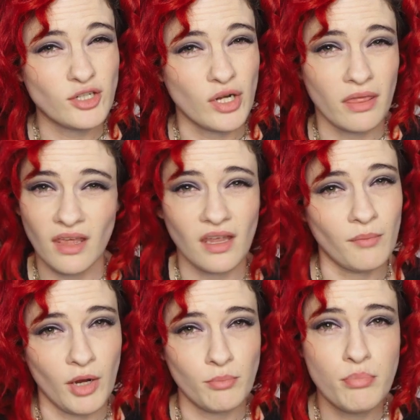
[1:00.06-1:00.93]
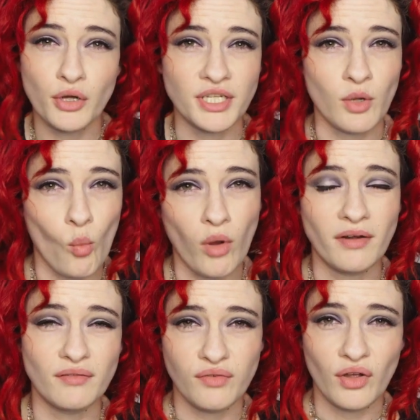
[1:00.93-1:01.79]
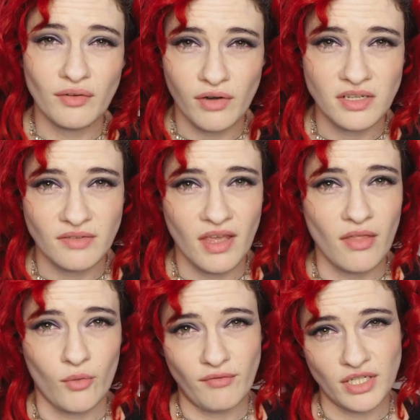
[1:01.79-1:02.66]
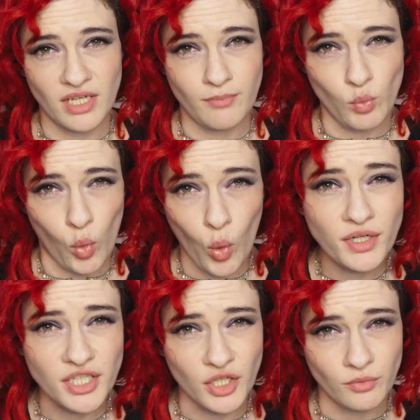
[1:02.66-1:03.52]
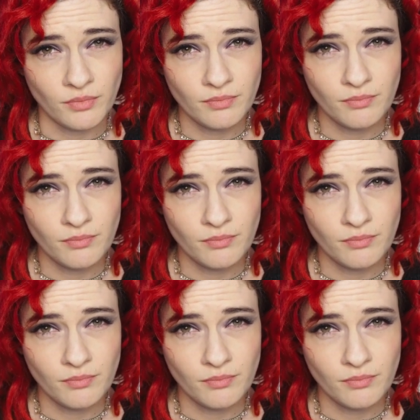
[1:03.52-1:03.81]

actually think about putting one foot in front of the other every time you walk, do you?